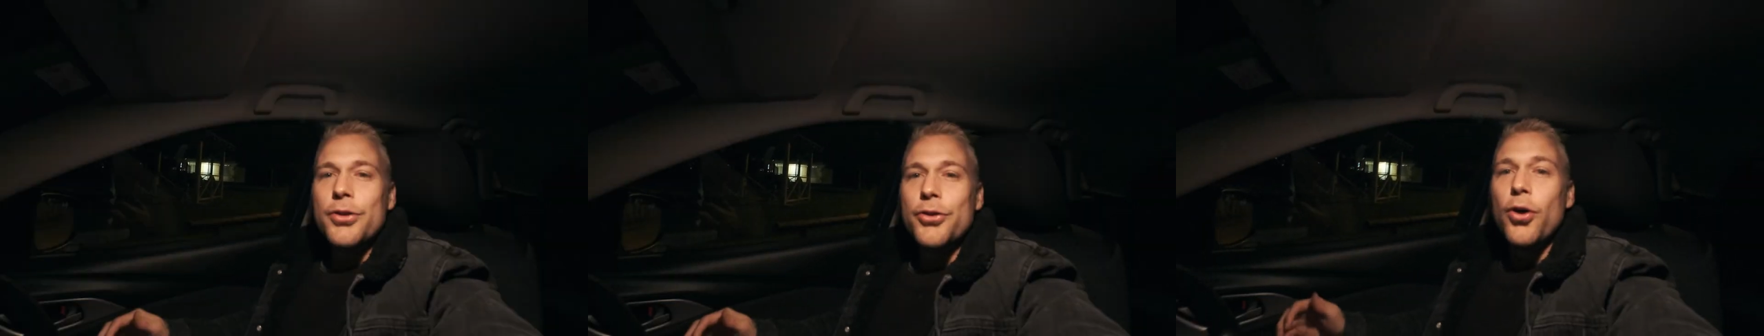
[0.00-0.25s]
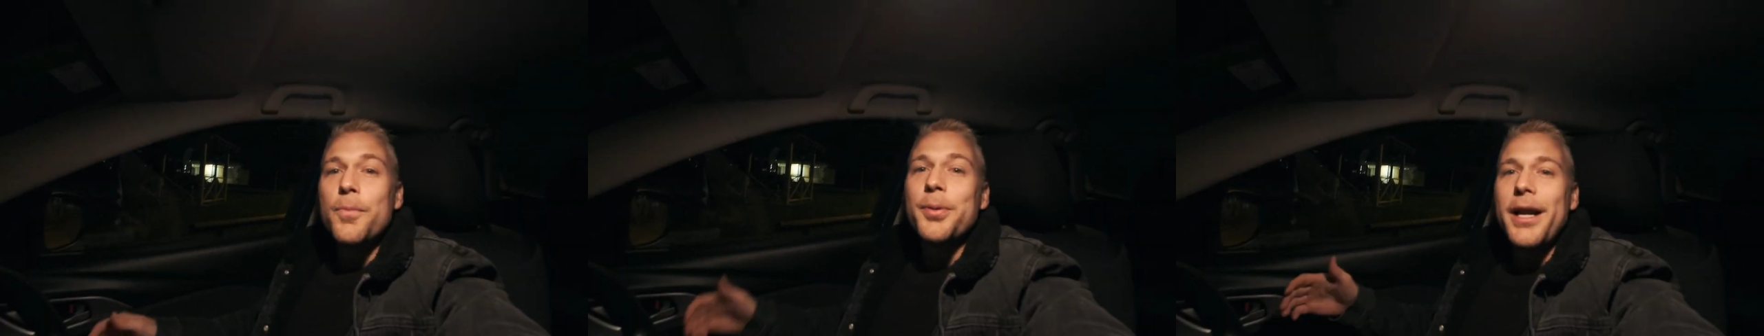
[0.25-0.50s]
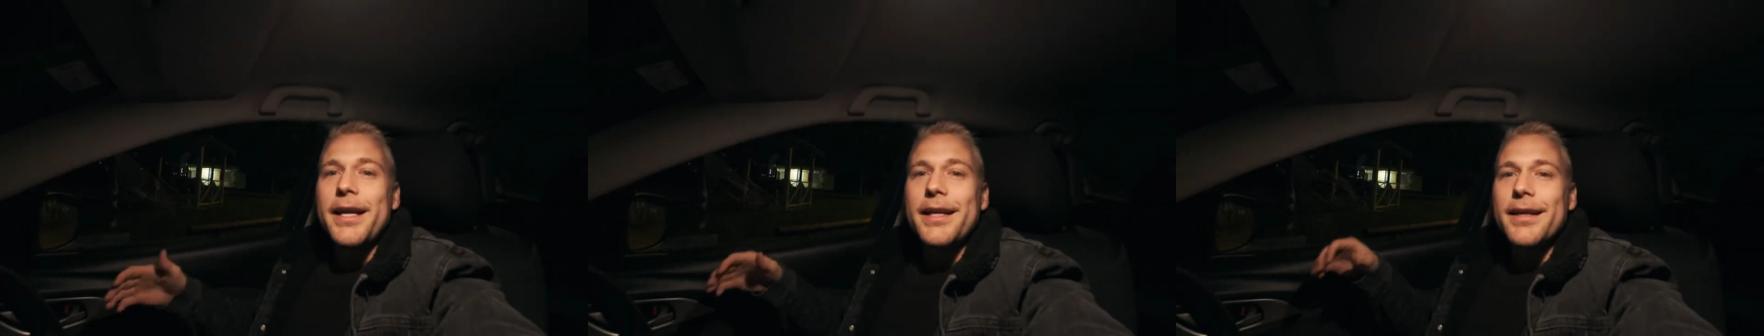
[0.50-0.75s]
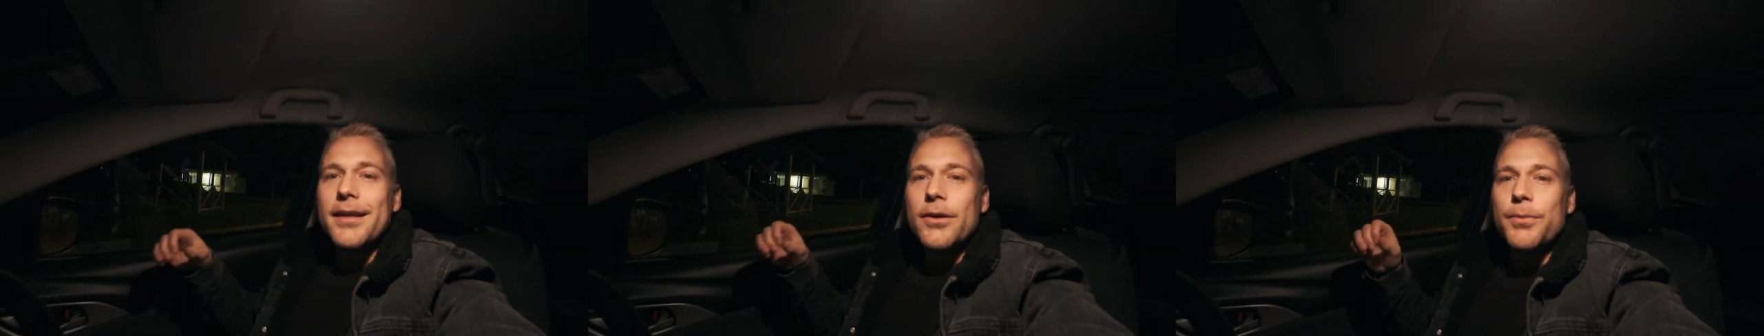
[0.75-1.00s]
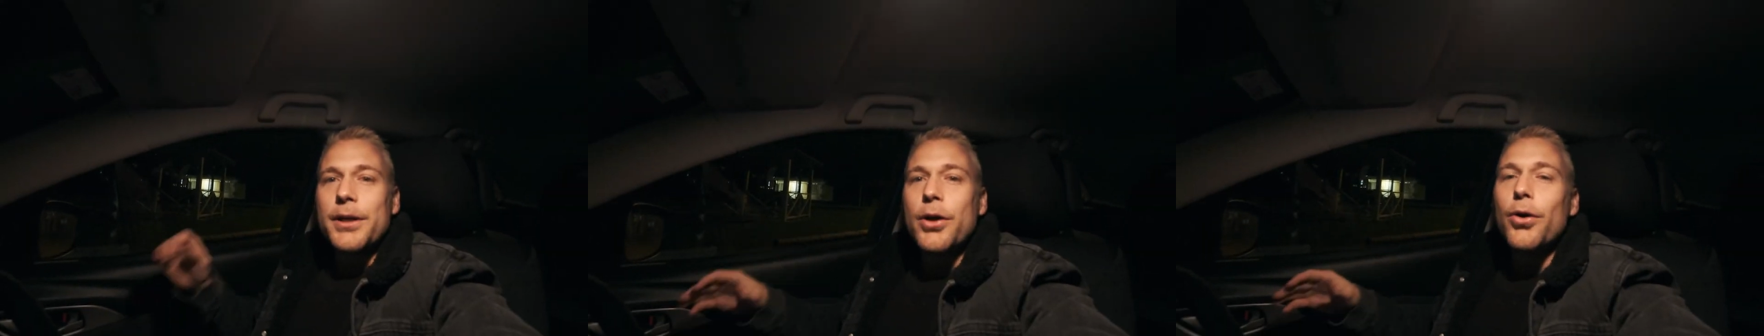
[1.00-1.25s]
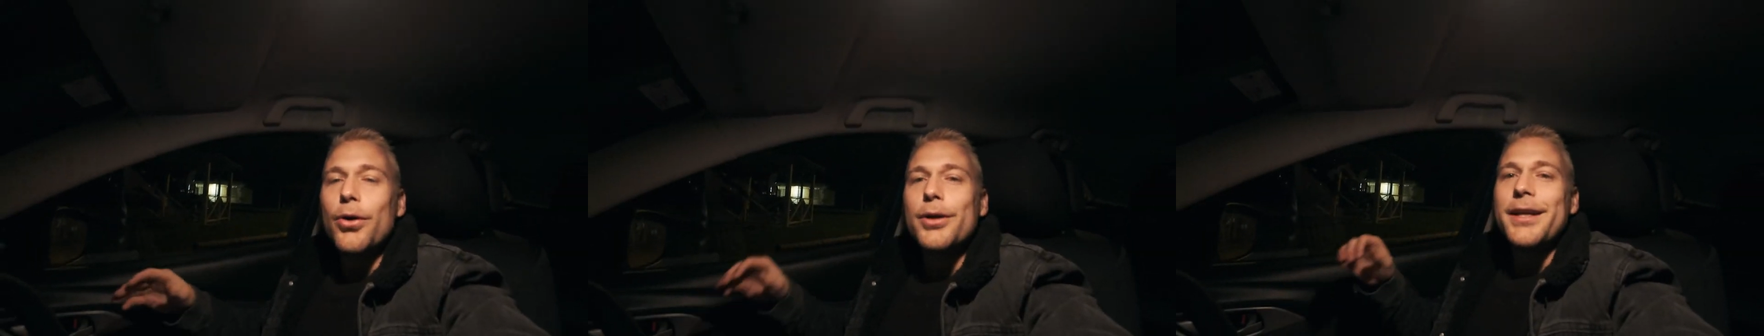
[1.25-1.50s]
No break,
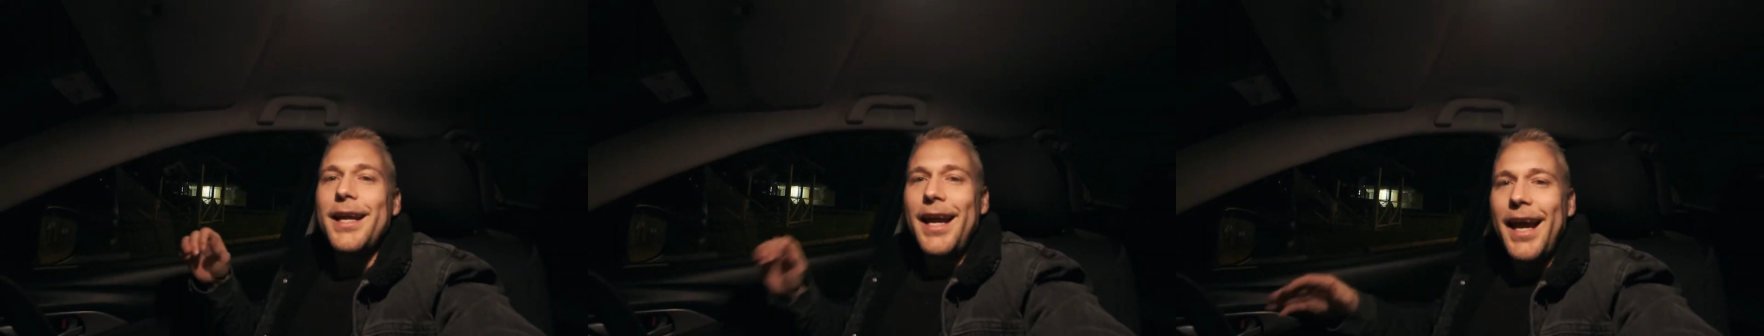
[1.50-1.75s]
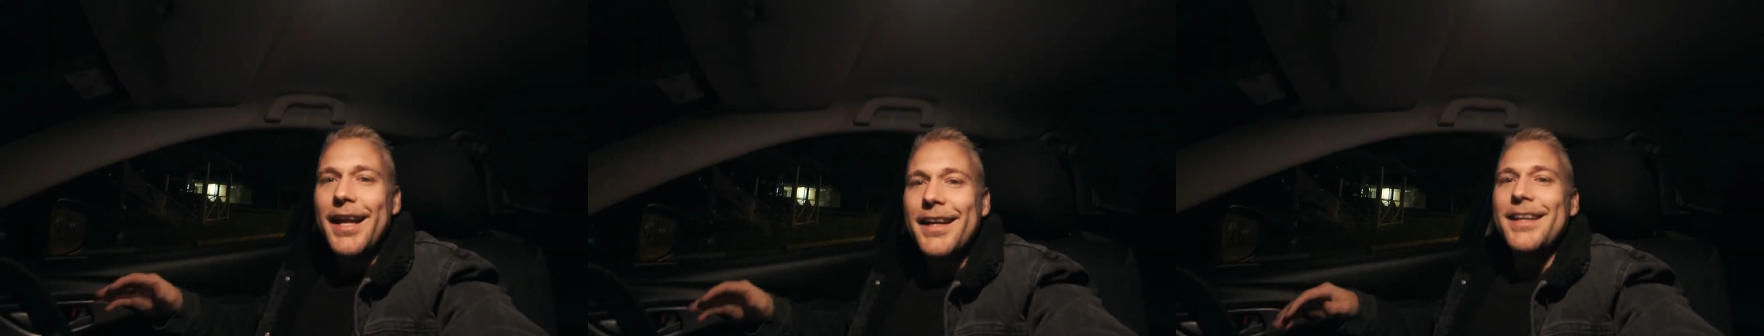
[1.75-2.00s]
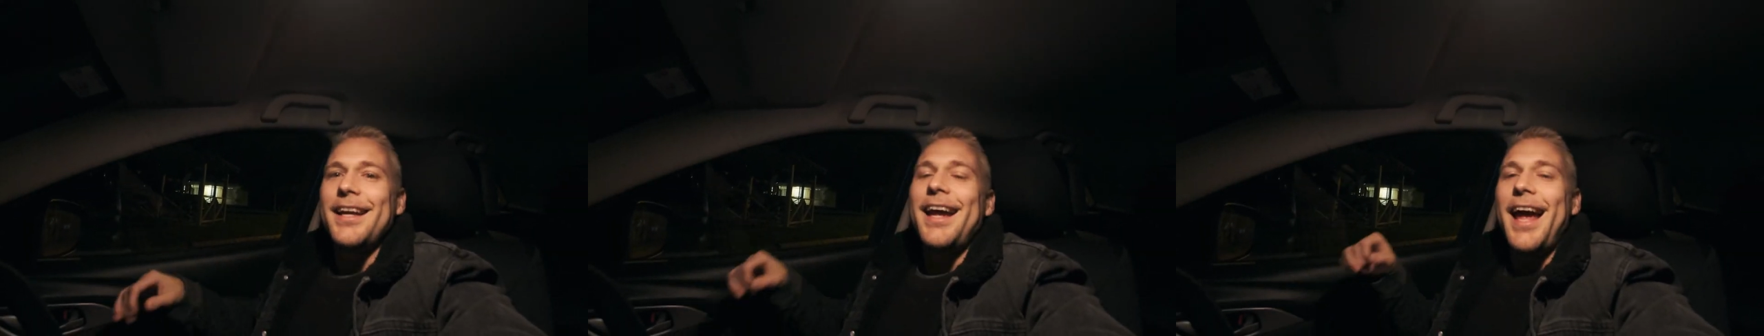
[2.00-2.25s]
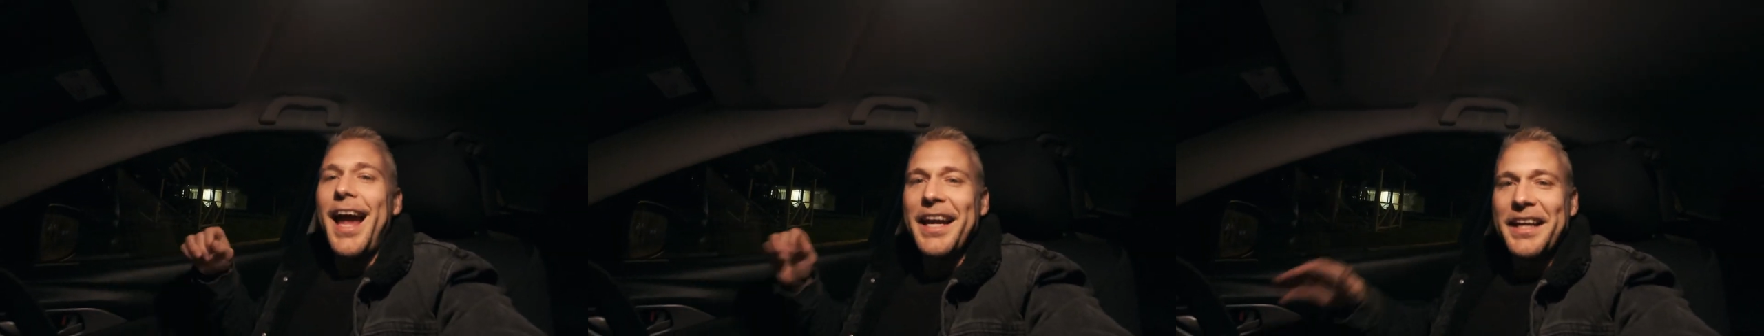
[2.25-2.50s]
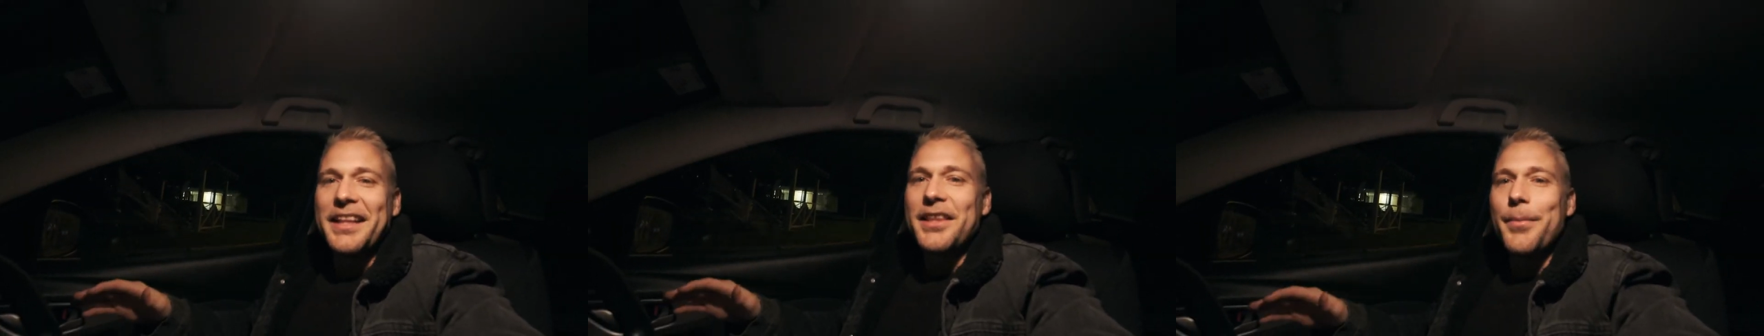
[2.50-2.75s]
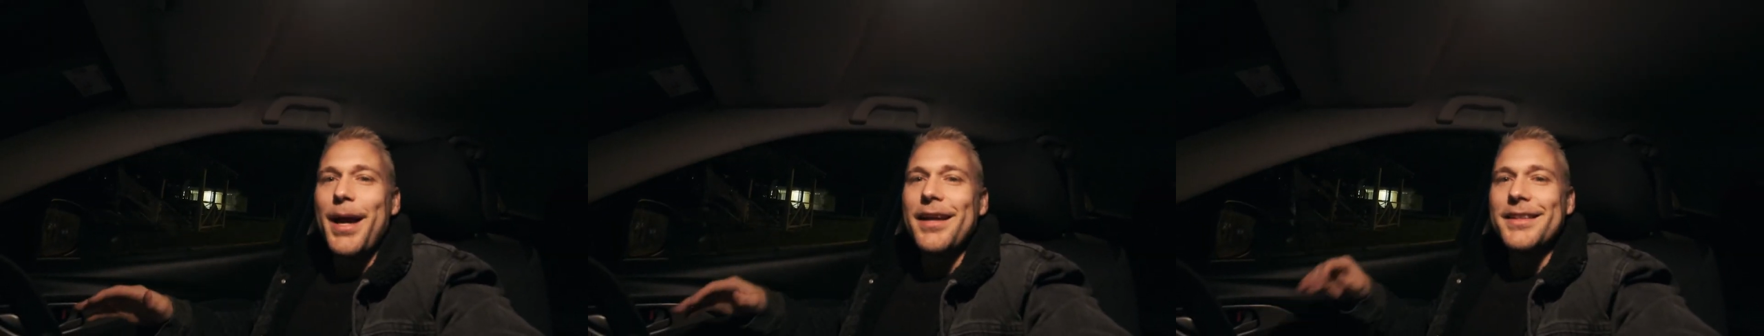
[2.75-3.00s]
record, edit, and get
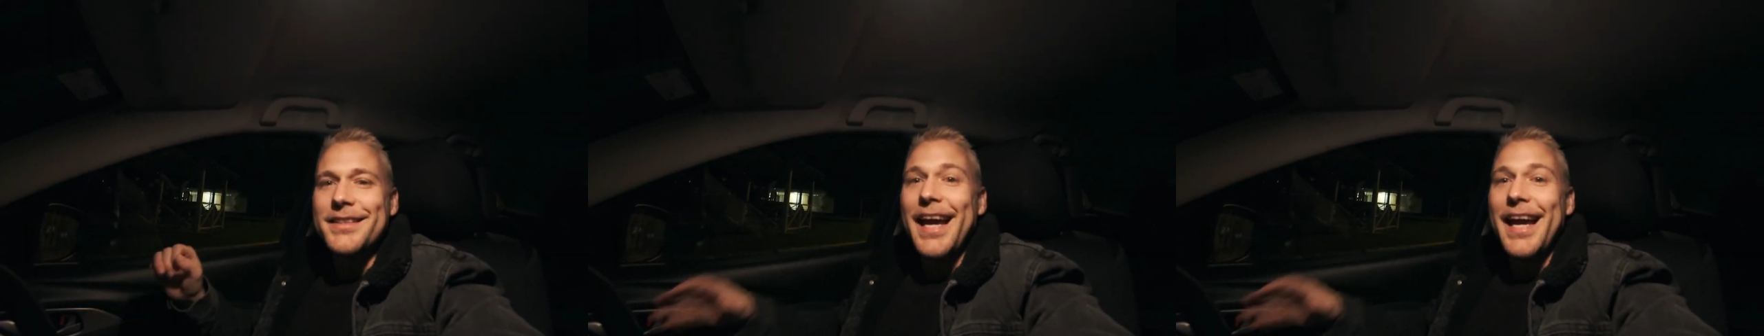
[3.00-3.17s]
them out